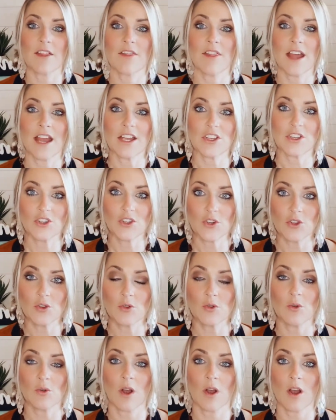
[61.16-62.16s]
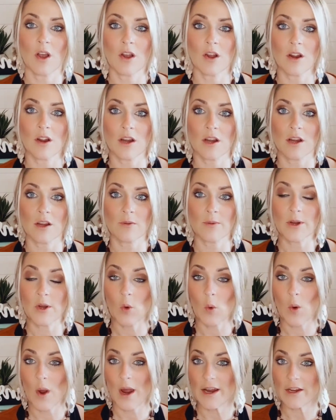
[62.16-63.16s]
that you are
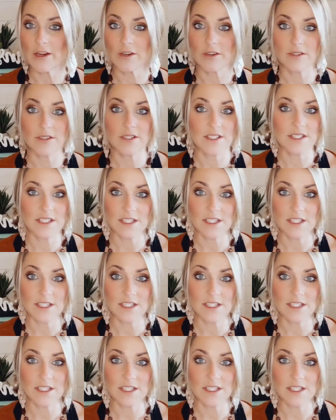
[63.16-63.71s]
required to